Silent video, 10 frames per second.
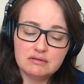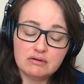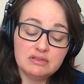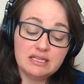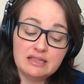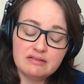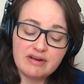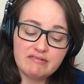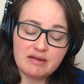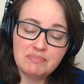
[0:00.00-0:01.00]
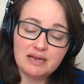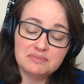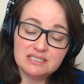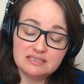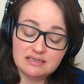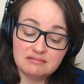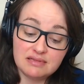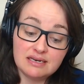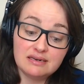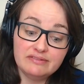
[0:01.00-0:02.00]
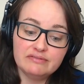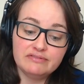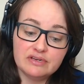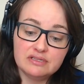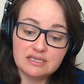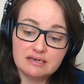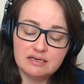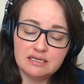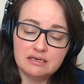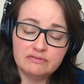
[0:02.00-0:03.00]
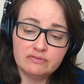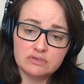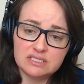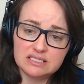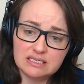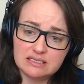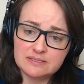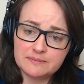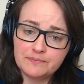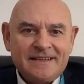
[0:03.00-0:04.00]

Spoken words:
the rare epilepsies and then even further down in Lafora disease.